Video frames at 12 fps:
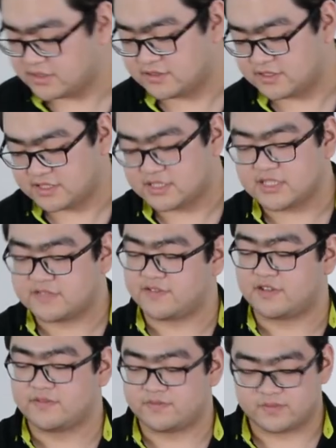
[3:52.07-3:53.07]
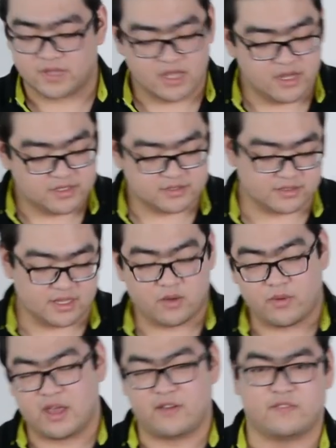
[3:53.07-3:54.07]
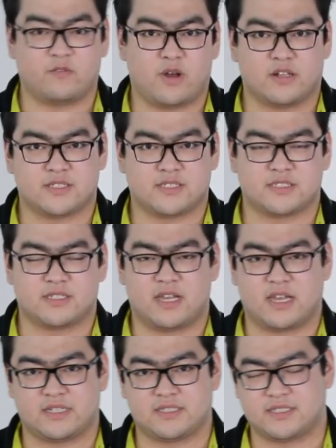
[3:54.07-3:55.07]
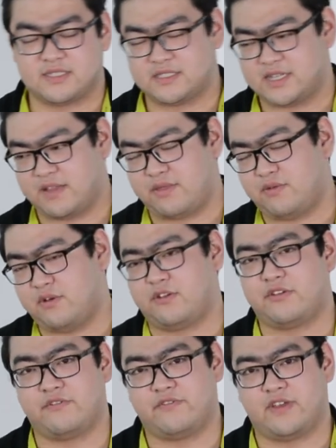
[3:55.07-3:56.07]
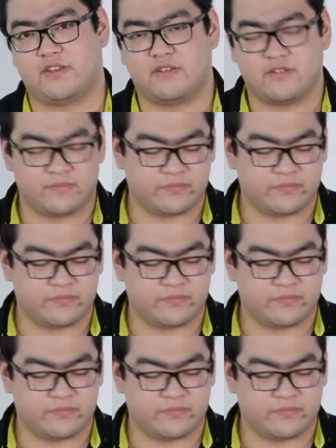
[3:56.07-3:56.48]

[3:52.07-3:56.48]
and successful. So now we have wireless access at three hundred feet.